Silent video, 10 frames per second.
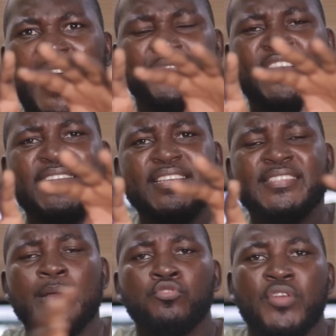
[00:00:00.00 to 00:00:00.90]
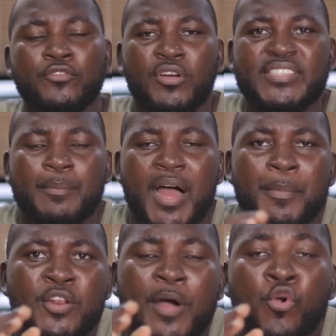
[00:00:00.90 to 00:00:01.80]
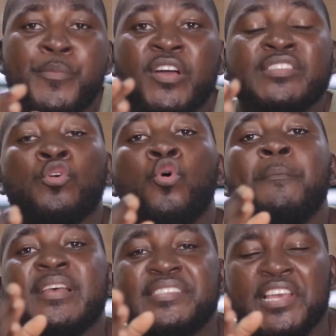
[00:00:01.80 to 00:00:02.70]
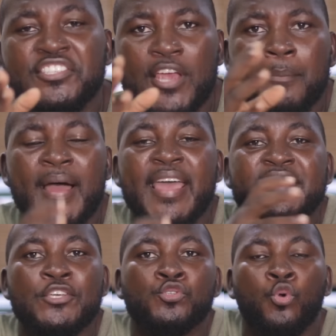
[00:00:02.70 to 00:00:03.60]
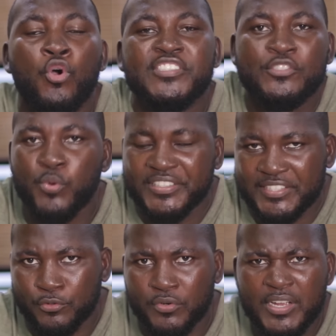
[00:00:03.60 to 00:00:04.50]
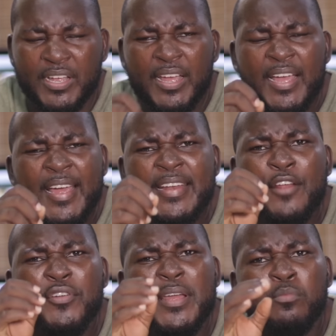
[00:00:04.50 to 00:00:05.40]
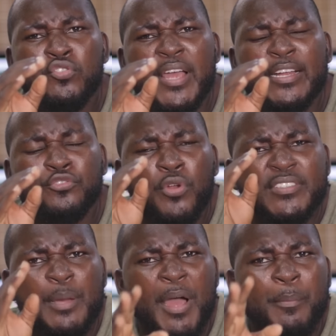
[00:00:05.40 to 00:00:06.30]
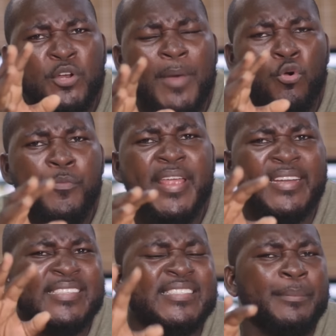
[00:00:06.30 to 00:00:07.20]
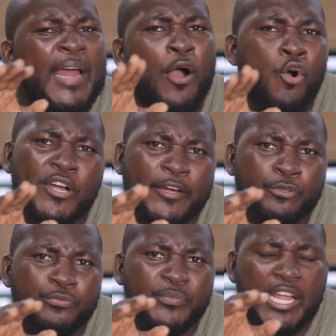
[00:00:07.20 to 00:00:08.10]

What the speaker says: After this, Nebusia, Dr. Muhammad Bawumia say, oh, message, Emma, a Jesu constituent. No, no, no, Nebusia, Dr. Muhammad Bawumia, and some now, all canon.